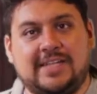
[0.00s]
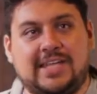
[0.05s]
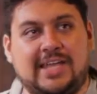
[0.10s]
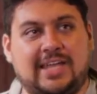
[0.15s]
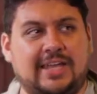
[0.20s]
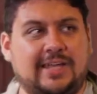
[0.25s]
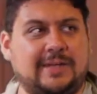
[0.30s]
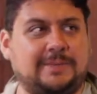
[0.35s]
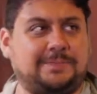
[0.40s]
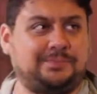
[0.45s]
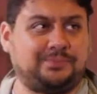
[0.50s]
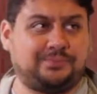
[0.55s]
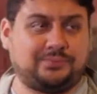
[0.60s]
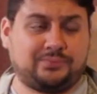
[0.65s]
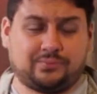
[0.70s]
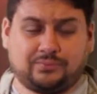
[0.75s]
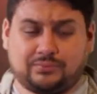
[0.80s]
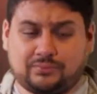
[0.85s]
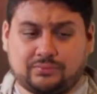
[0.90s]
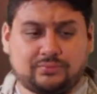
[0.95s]
And
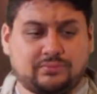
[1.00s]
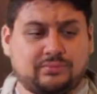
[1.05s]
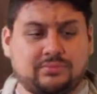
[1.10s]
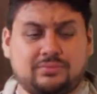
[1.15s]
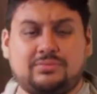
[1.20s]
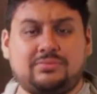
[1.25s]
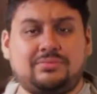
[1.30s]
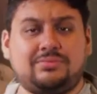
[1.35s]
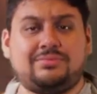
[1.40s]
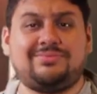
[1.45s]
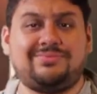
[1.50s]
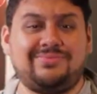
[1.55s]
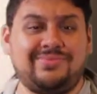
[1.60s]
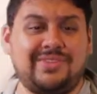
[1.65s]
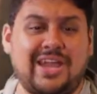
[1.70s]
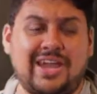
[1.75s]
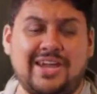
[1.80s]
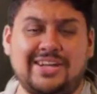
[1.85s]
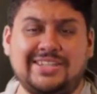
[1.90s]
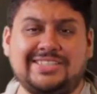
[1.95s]

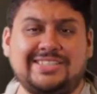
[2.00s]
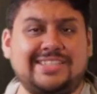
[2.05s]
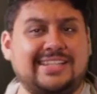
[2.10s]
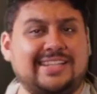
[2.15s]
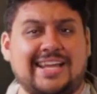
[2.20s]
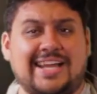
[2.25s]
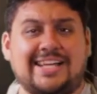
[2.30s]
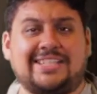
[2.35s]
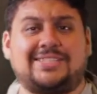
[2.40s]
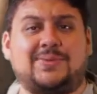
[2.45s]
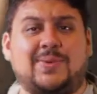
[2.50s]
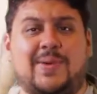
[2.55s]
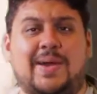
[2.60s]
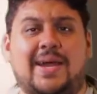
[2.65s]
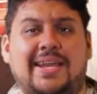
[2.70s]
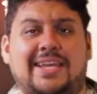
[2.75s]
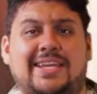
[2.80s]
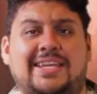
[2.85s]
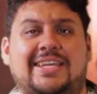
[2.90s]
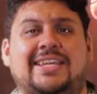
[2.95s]
honestly, that's
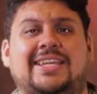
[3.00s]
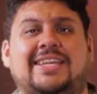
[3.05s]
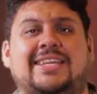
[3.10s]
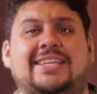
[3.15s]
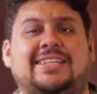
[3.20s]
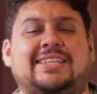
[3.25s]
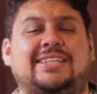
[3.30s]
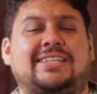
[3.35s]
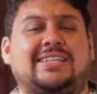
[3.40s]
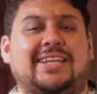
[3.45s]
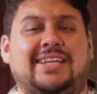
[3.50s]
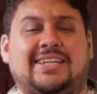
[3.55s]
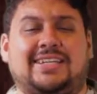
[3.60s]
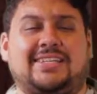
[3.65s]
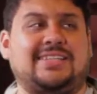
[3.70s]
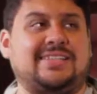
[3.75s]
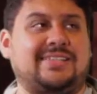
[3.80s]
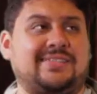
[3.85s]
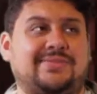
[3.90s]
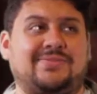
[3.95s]
why the
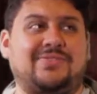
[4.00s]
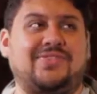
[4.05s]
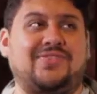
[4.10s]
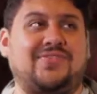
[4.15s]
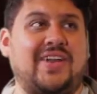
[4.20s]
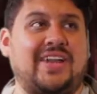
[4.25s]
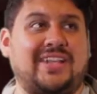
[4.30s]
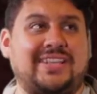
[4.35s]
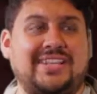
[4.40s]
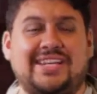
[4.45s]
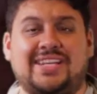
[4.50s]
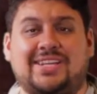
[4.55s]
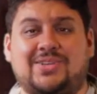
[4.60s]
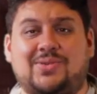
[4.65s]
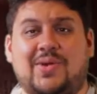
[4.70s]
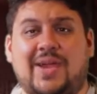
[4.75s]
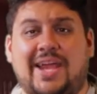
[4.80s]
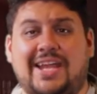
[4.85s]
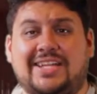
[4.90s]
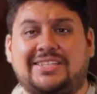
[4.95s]
fact that
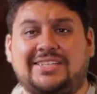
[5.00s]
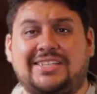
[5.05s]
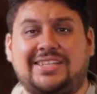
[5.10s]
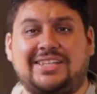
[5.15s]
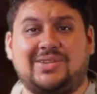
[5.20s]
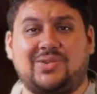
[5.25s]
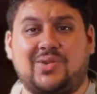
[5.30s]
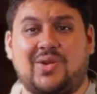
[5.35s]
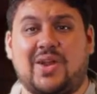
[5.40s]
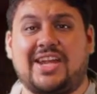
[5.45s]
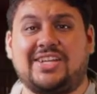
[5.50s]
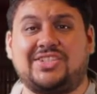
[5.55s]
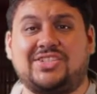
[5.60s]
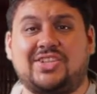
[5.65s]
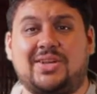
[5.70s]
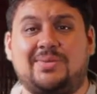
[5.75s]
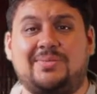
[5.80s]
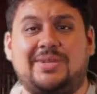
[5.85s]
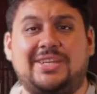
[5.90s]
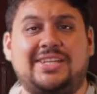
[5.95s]
it
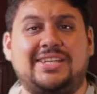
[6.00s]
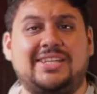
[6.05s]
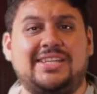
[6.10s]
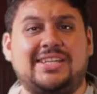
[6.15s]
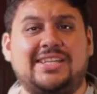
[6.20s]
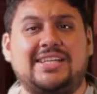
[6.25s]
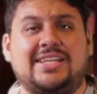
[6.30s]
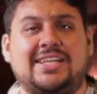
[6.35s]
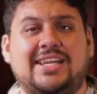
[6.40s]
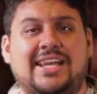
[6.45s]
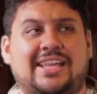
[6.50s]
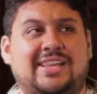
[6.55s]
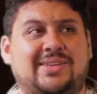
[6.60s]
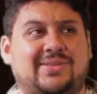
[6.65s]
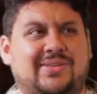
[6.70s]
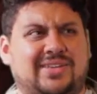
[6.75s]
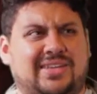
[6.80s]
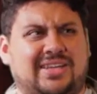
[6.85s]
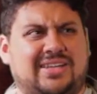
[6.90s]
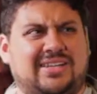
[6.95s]
crashed on me, and
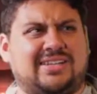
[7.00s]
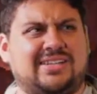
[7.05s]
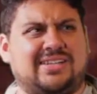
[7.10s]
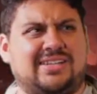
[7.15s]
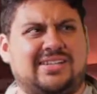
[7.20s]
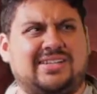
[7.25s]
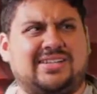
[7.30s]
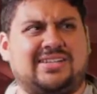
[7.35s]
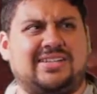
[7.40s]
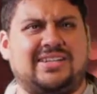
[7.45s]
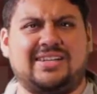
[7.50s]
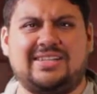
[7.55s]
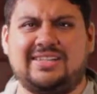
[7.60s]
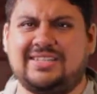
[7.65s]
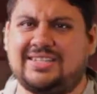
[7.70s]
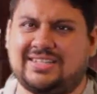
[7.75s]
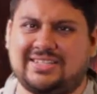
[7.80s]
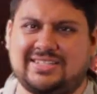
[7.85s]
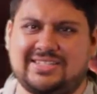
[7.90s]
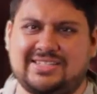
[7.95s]
there were like kind
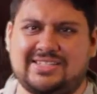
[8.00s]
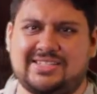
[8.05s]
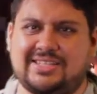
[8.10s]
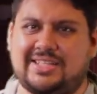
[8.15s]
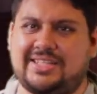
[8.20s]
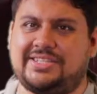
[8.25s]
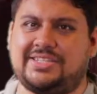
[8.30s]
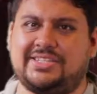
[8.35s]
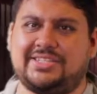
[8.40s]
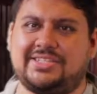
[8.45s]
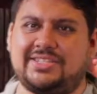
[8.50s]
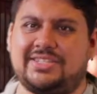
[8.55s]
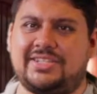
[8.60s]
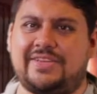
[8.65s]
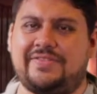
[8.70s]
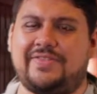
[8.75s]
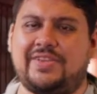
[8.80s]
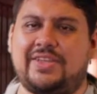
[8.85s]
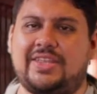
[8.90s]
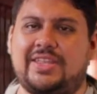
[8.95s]
of like these glitches and
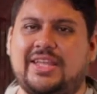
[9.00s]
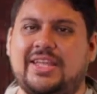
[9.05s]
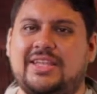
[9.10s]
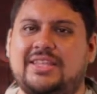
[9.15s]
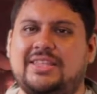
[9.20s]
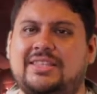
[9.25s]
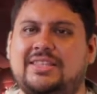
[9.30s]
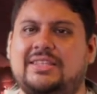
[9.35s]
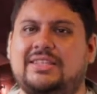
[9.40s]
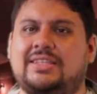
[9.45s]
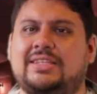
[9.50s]
stuff like that.